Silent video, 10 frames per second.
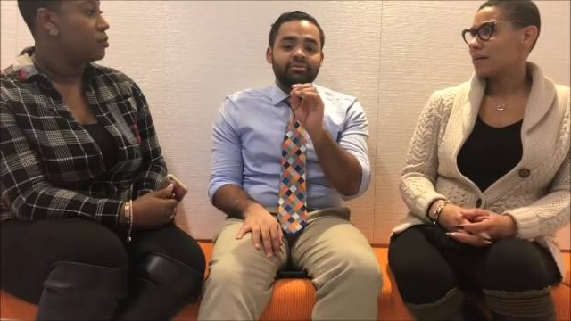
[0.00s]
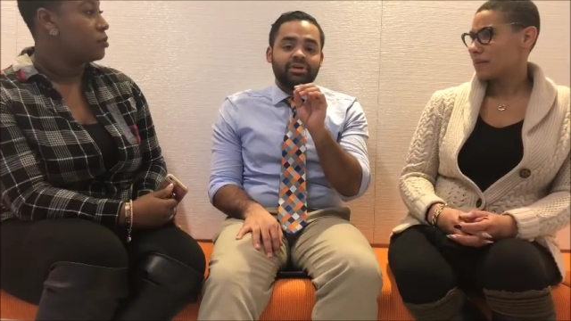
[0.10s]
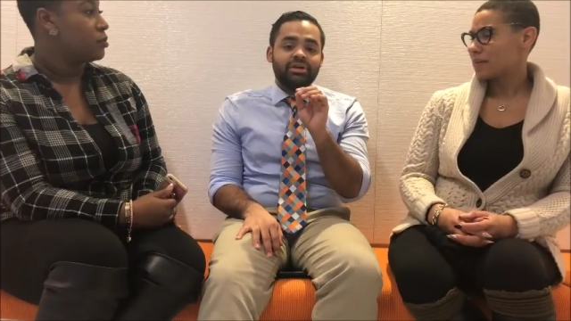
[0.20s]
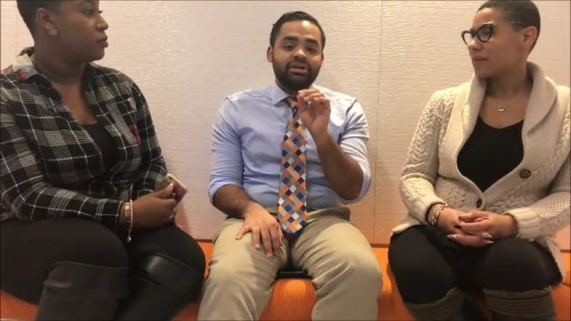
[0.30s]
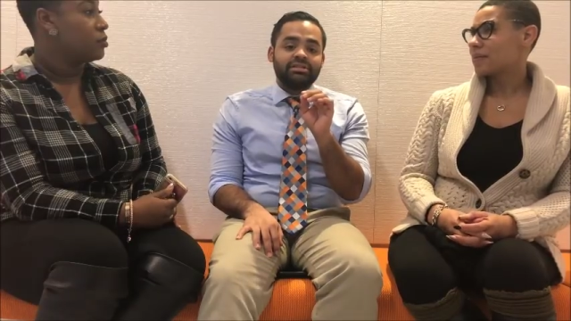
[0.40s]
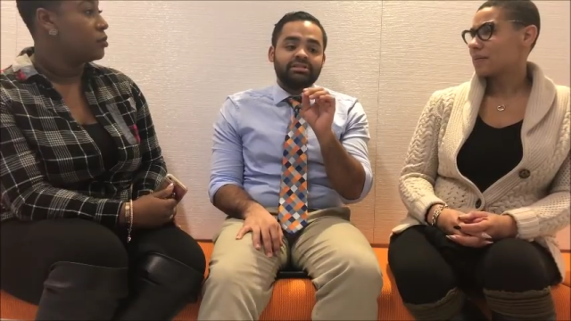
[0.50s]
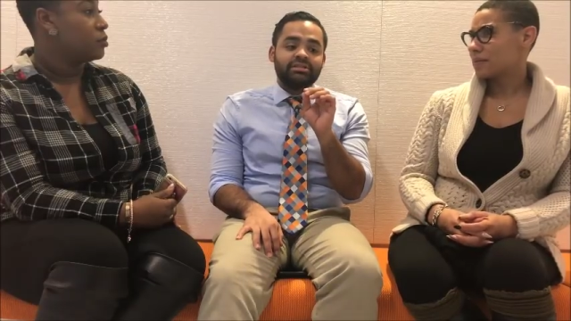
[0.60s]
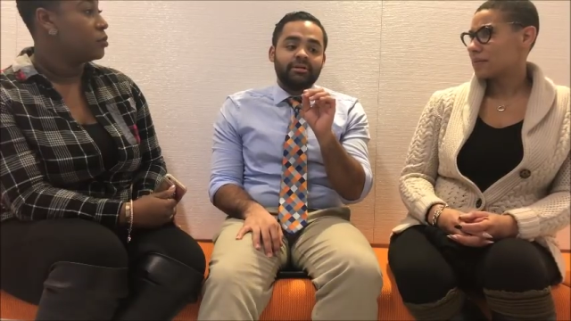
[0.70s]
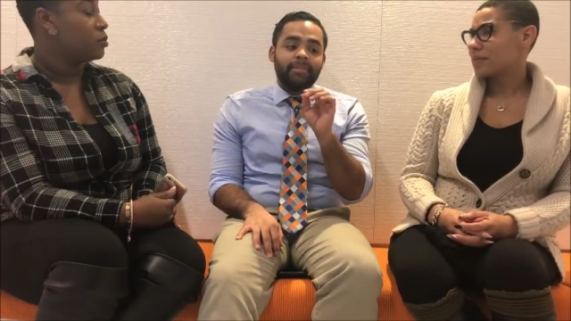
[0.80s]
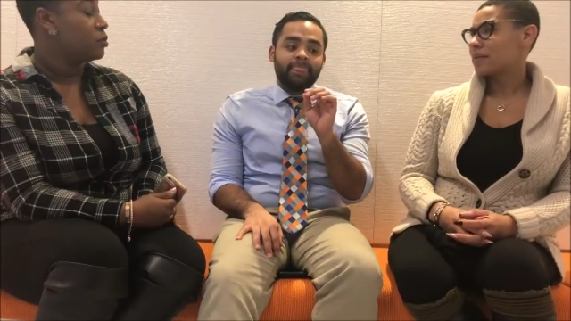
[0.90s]

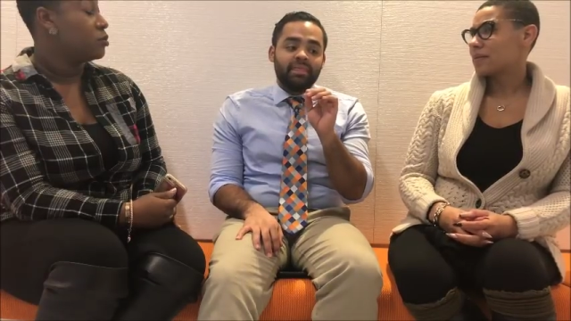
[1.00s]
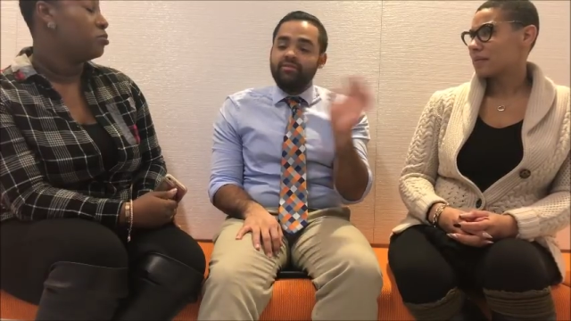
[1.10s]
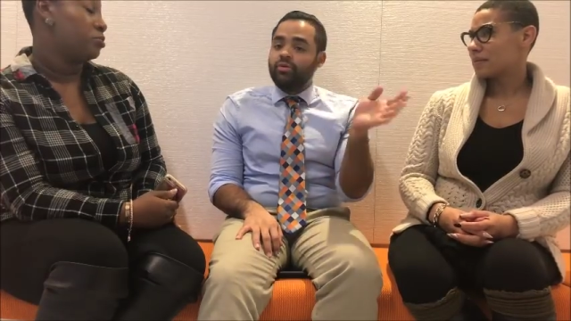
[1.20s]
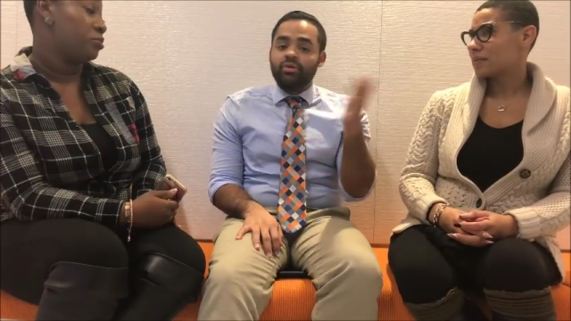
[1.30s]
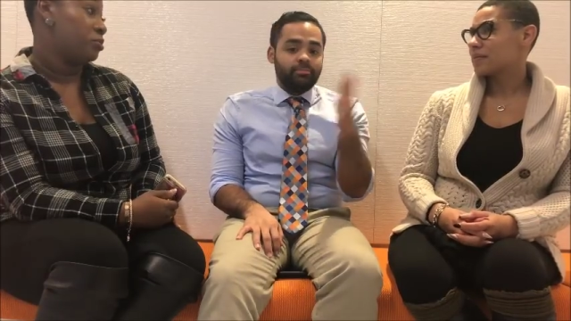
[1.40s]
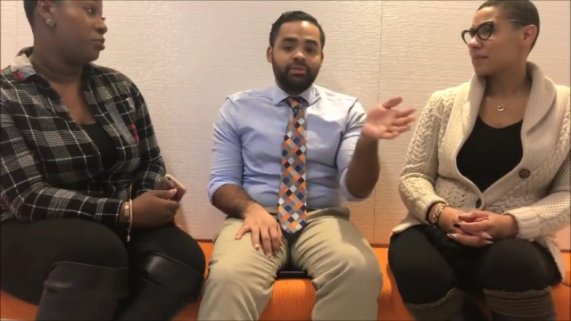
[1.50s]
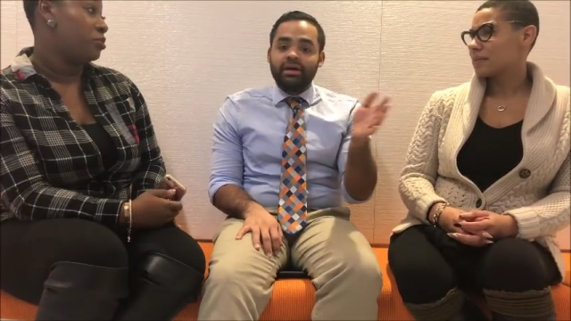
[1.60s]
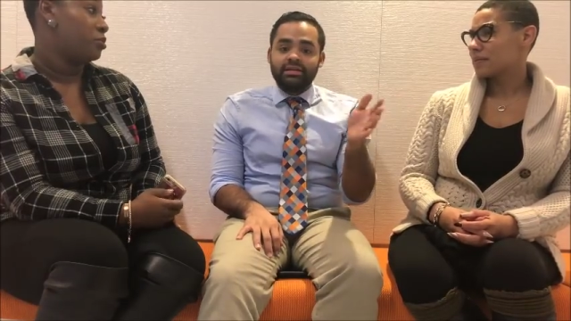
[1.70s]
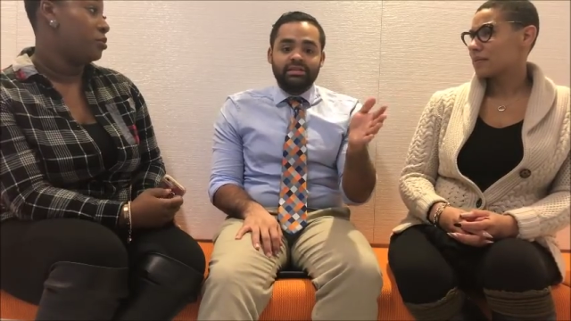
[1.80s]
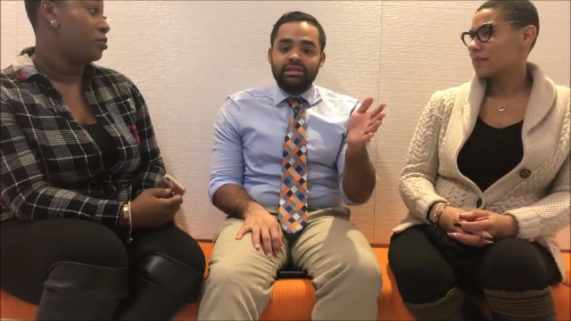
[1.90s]
Speaker 1: because everyone
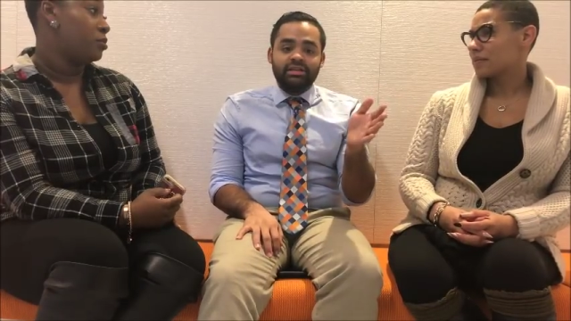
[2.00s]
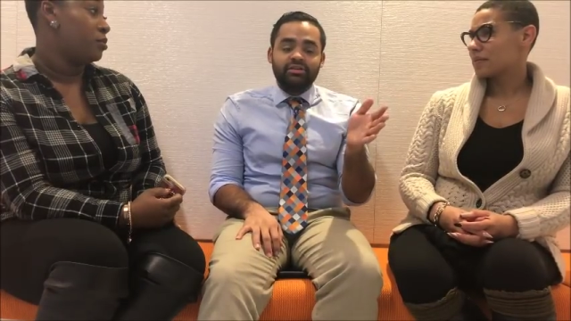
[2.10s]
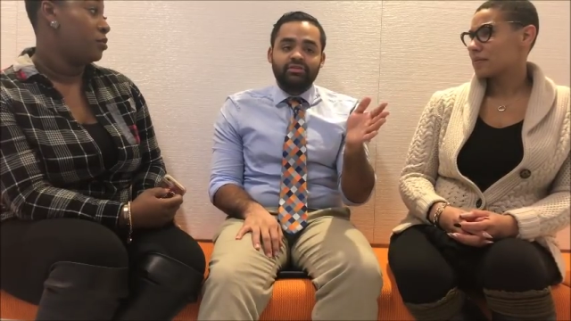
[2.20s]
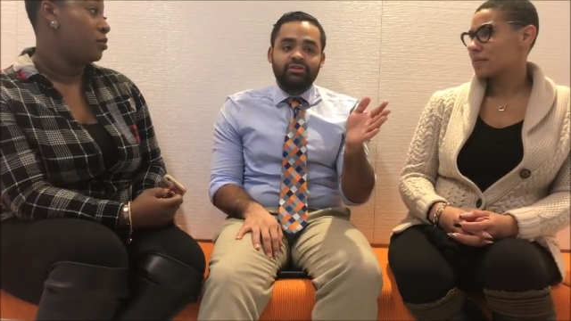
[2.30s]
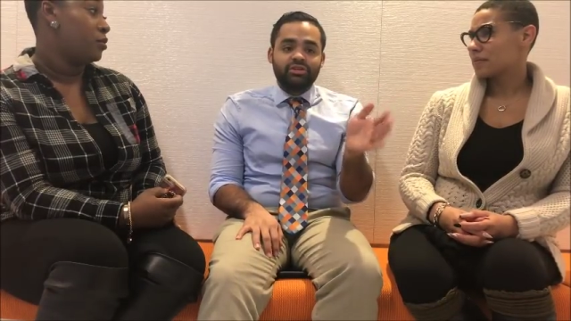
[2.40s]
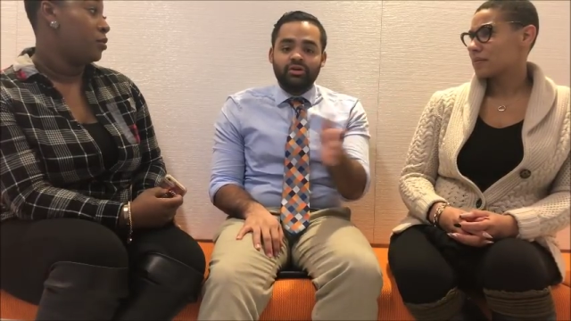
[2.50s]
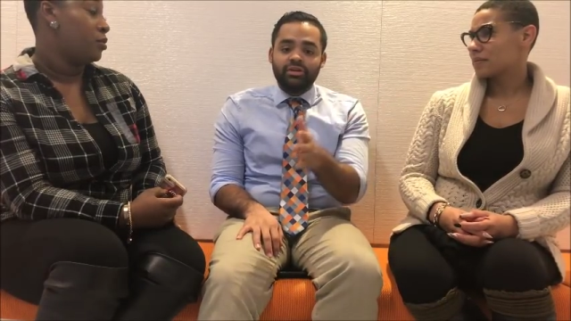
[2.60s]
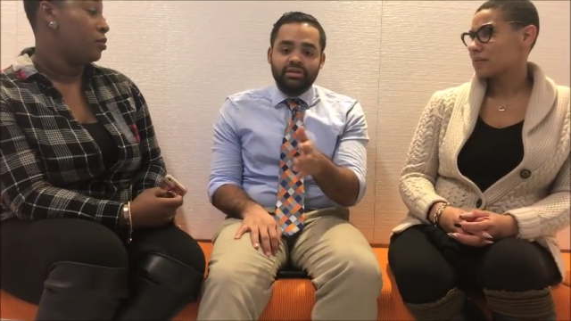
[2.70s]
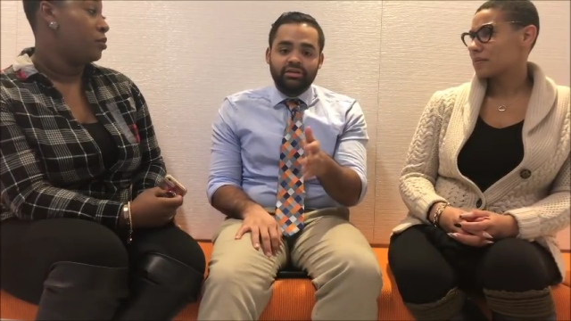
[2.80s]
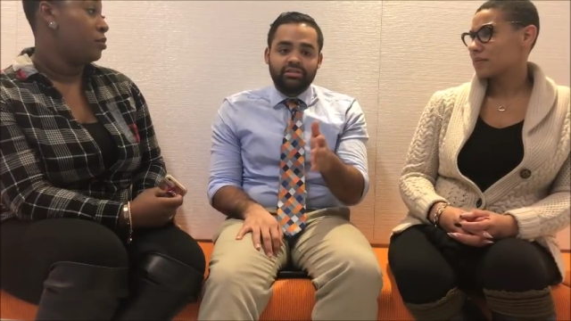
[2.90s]
applies in Endeavor to go
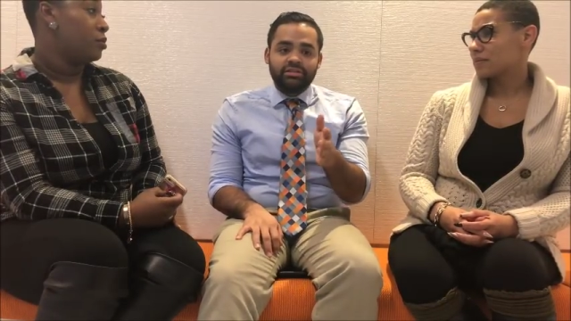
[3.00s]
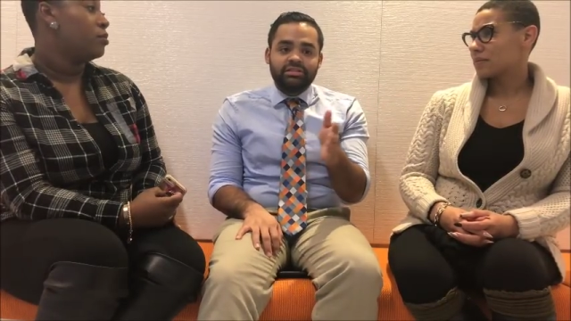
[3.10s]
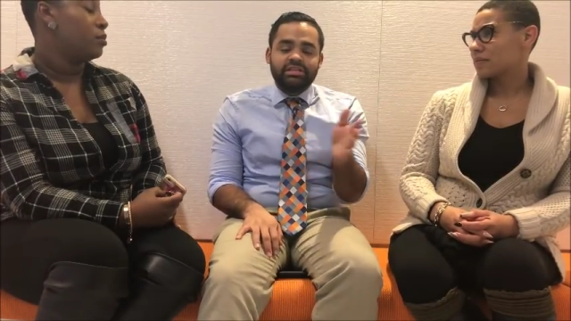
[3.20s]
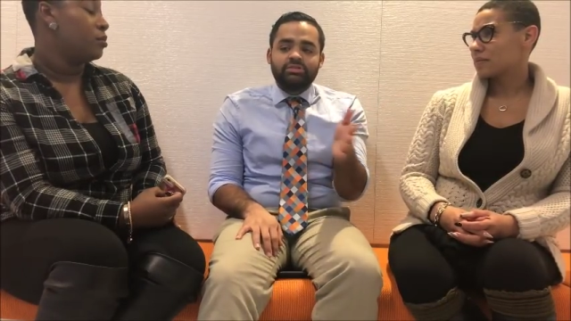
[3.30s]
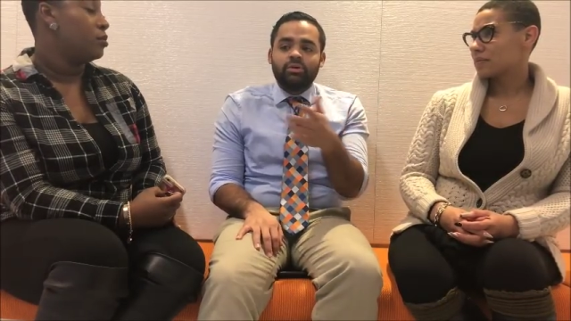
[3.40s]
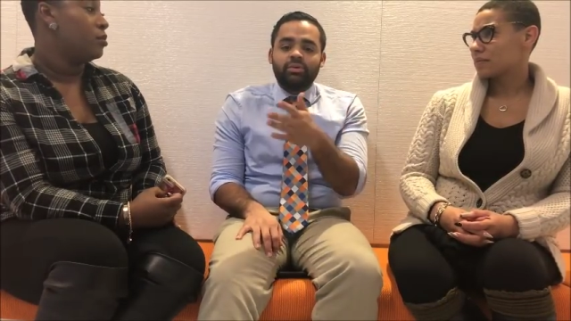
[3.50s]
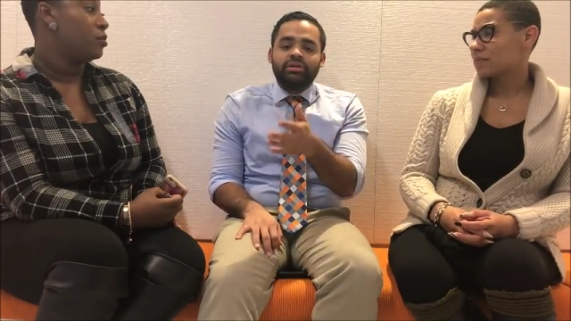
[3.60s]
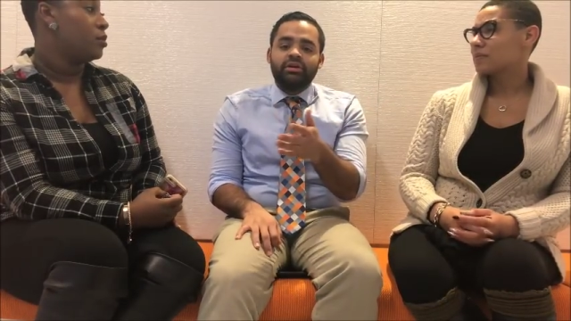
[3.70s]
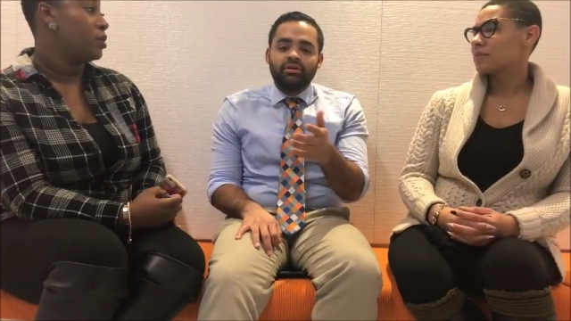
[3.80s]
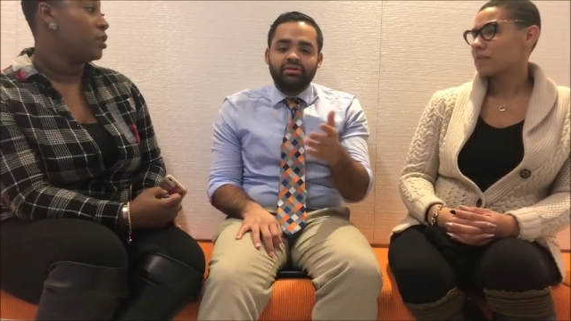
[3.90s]
to Delta because that's what we
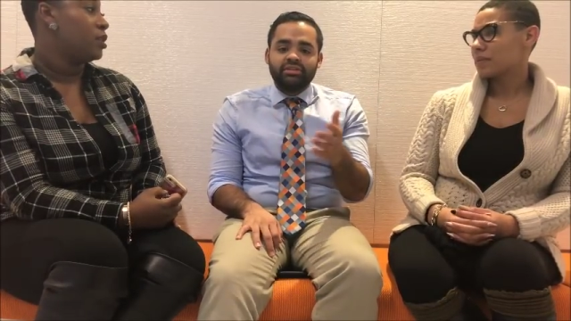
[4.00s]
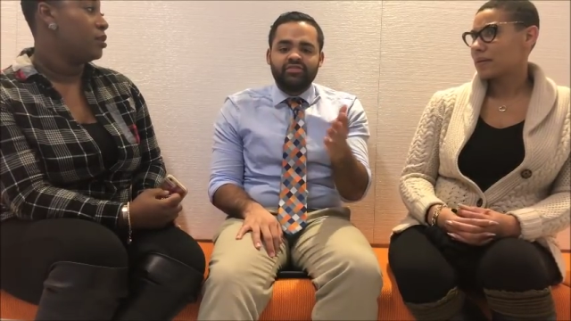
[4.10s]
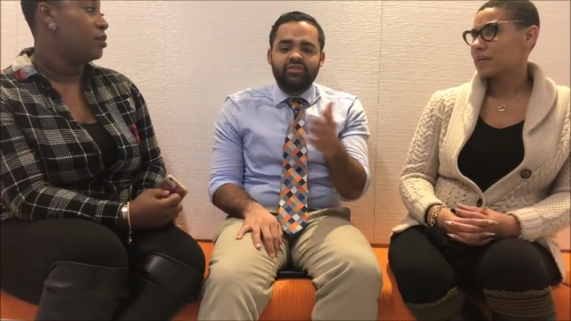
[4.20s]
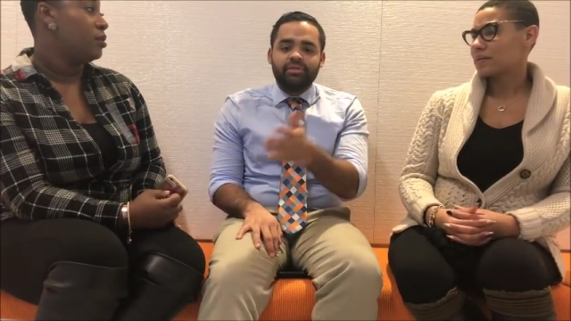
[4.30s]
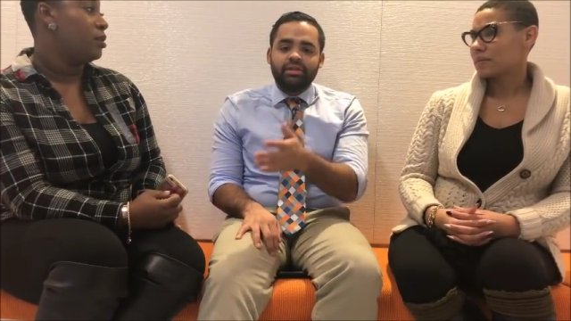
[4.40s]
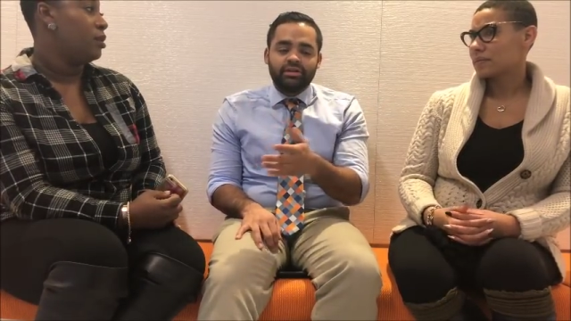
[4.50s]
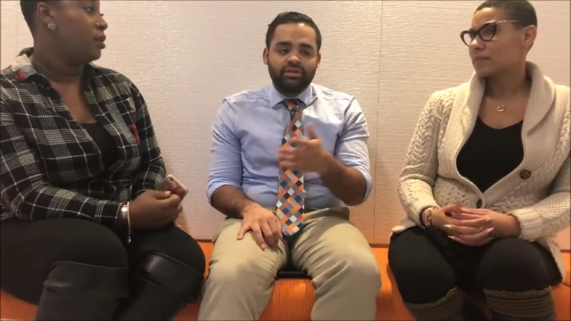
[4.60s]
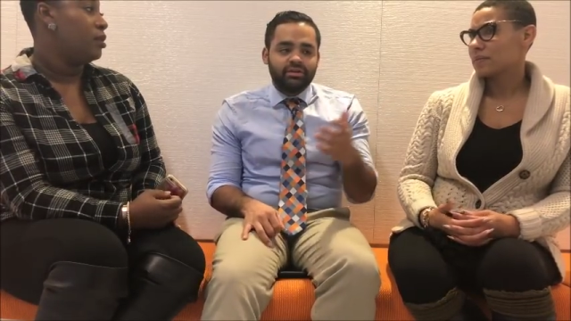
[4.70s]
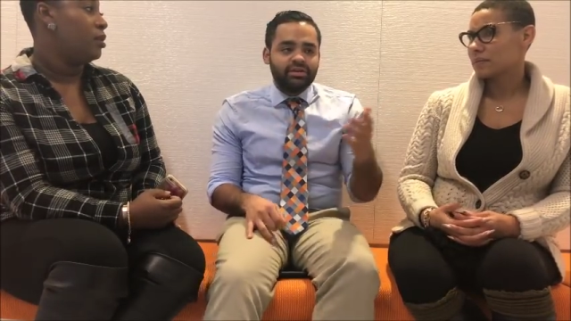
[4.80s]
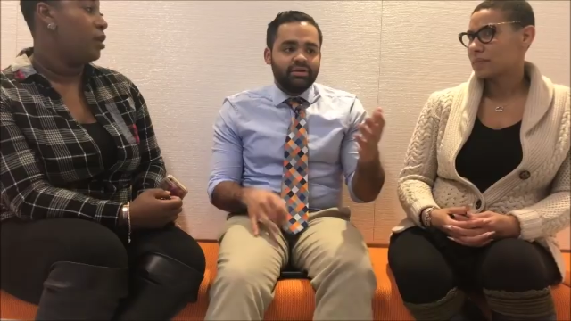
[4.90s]
know. Right. It's familiar.